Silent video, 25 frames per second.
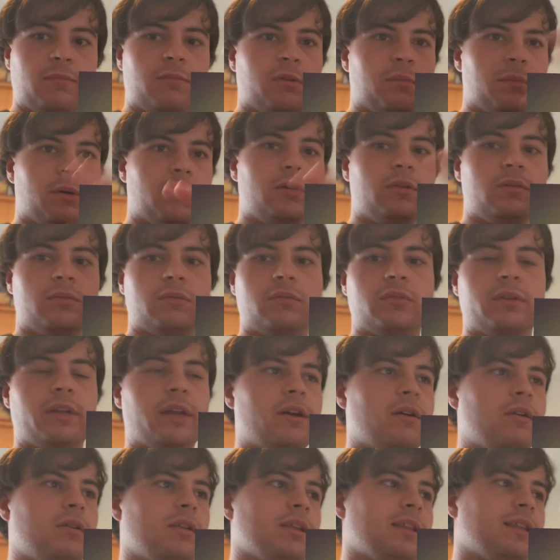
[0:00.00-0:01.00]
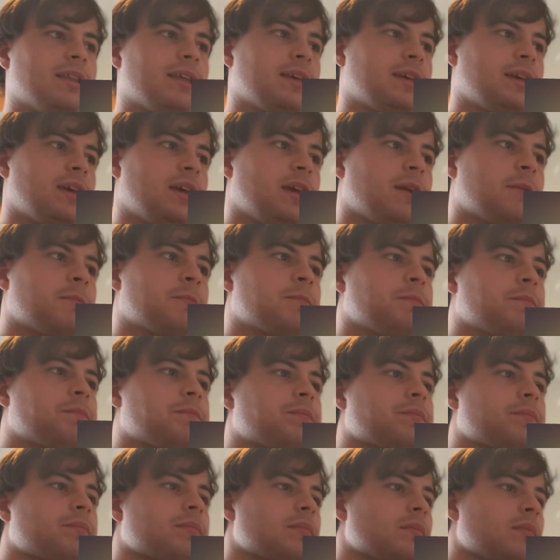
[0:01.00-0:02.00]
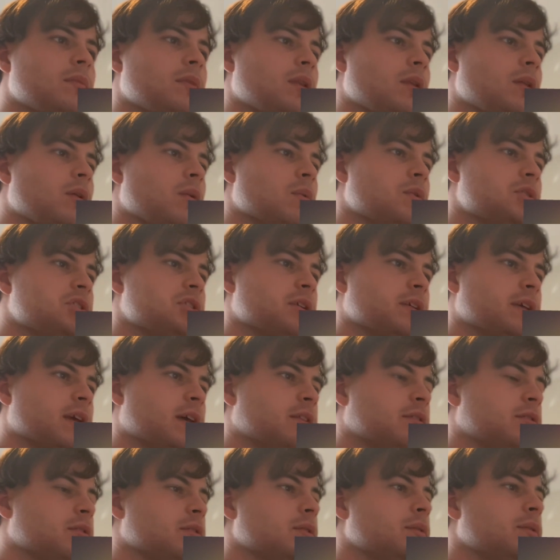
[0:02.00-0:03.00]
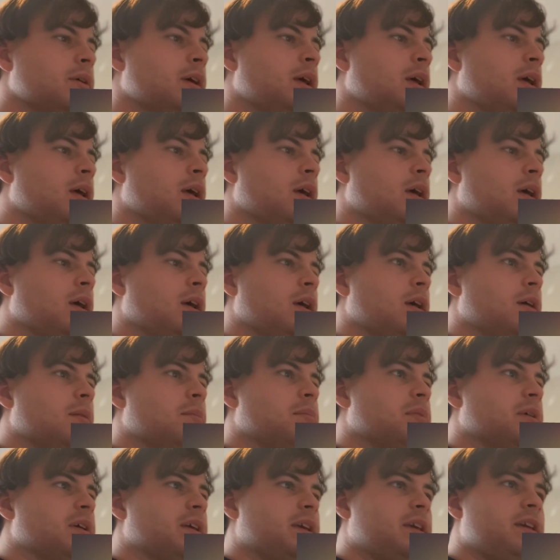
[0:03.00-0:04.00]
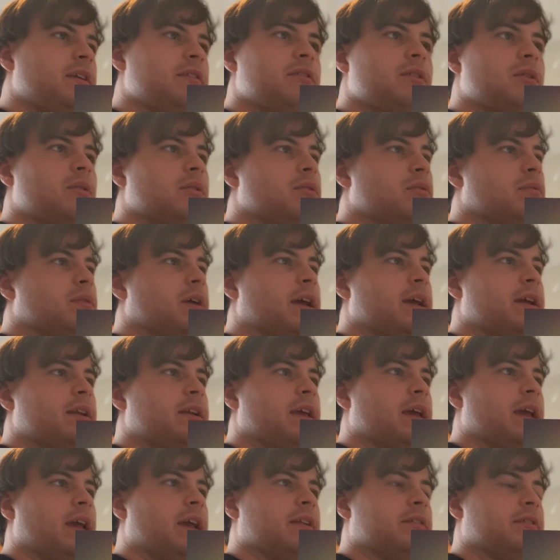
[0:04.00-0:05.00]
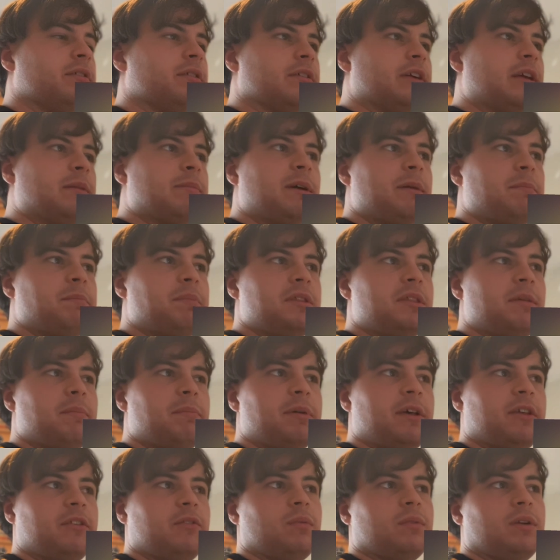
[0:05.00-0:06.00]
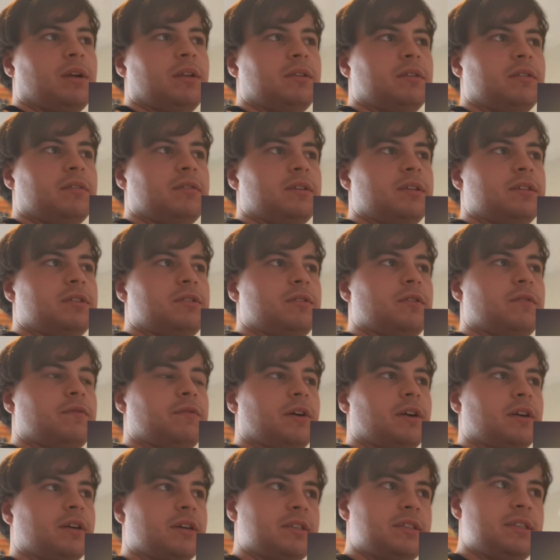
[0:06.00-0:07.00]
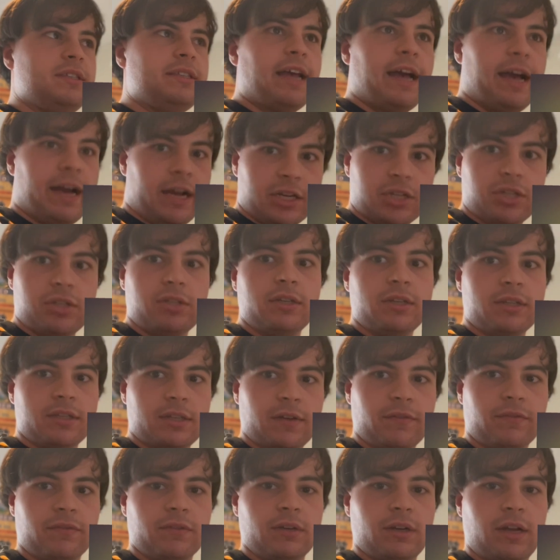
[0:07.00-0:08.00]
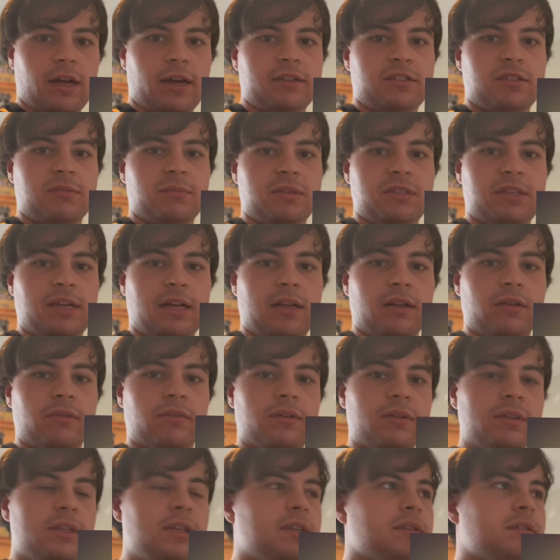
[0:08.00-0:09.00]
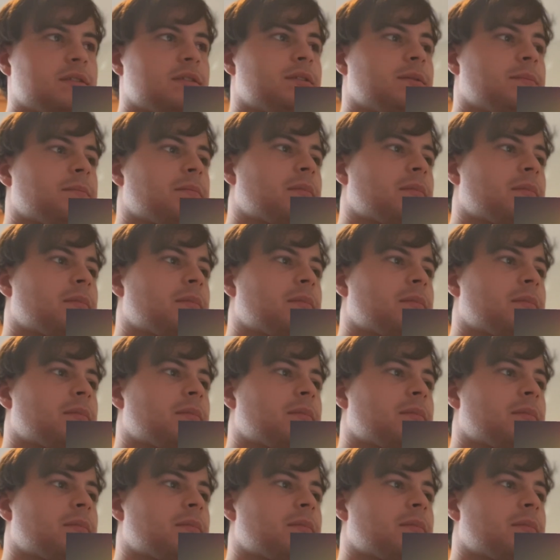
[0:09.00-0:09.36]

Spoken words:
Ramon, Daryl, and the King, which I'll get to. But he's going right into A tier. He might be the best one on this list so far because he's actually different as a metallic release.